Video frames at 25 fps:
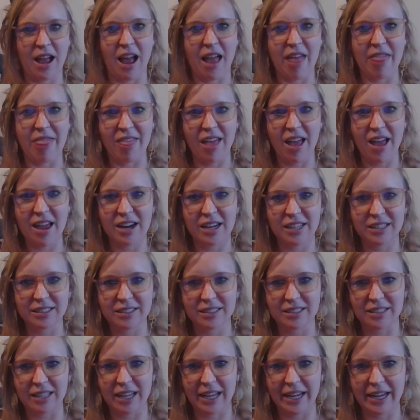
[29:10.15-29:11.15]
And then it's
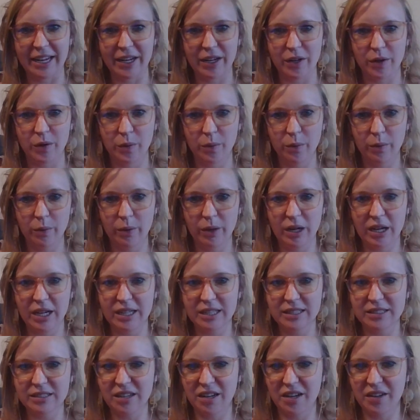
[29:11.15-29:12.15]
like, what
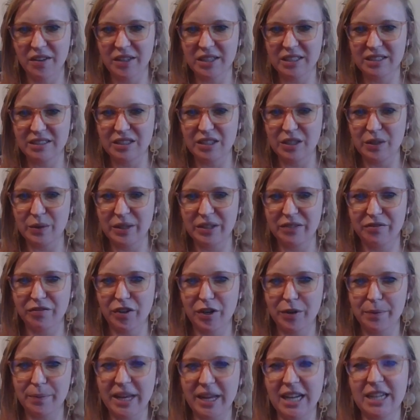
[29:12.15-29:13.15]
is all this new
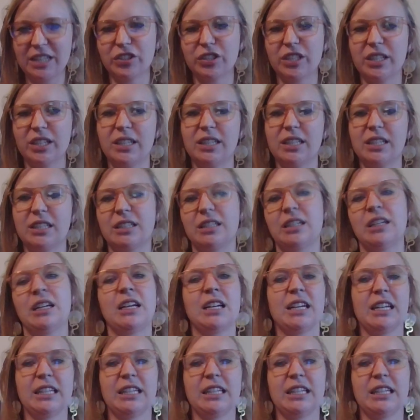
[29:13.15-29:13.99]
information?